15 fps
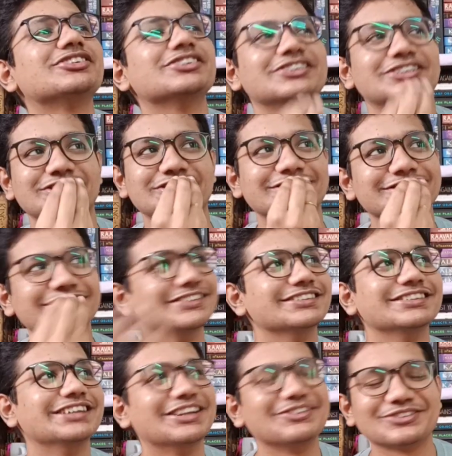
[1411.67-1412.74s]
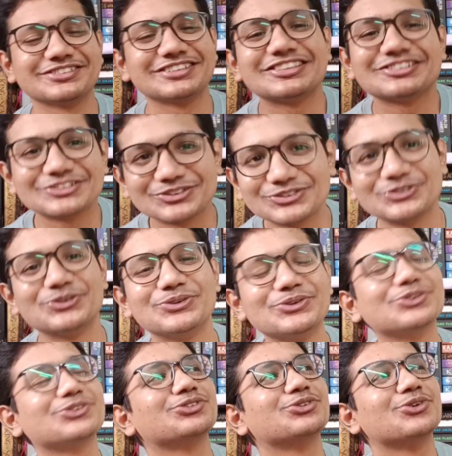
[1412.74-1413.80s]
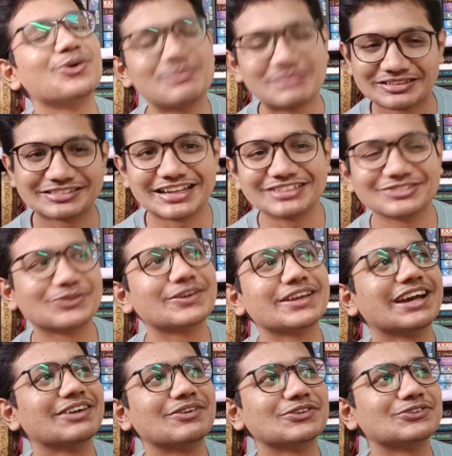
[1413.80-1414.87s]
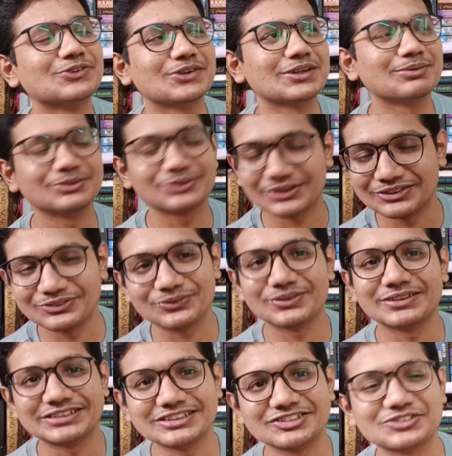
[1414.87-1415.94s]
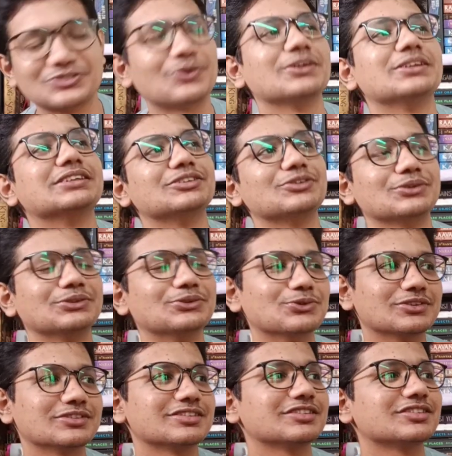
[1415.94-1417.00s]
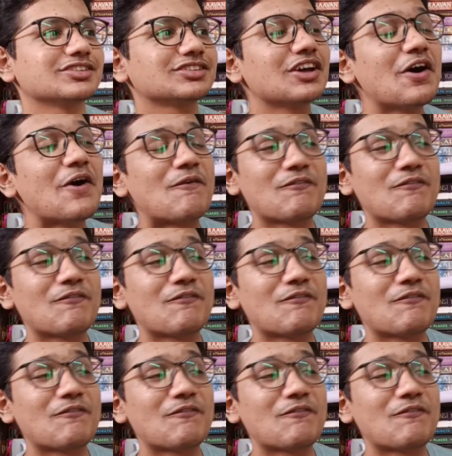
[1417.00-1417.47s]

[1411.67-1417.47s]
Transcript: It was just so, so, so much, guys, okay? I was not able to control the tears at all during those instances. Finally,